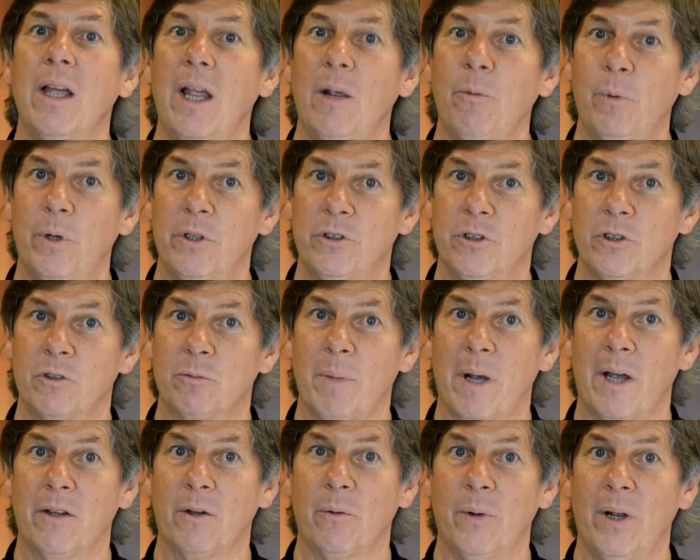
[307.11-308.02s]
which is,
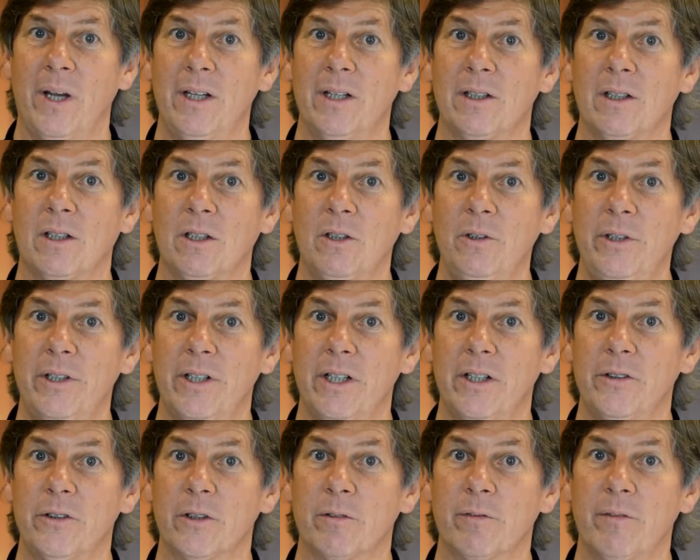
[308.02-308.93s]
by the way, included
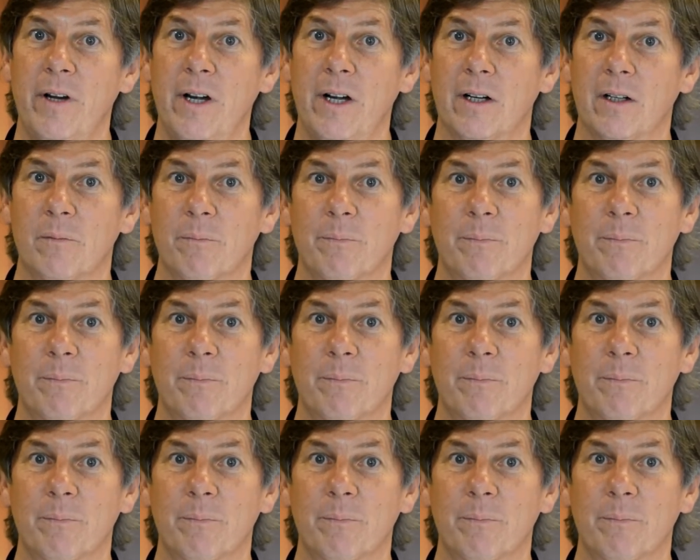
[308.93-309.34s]
in your fare.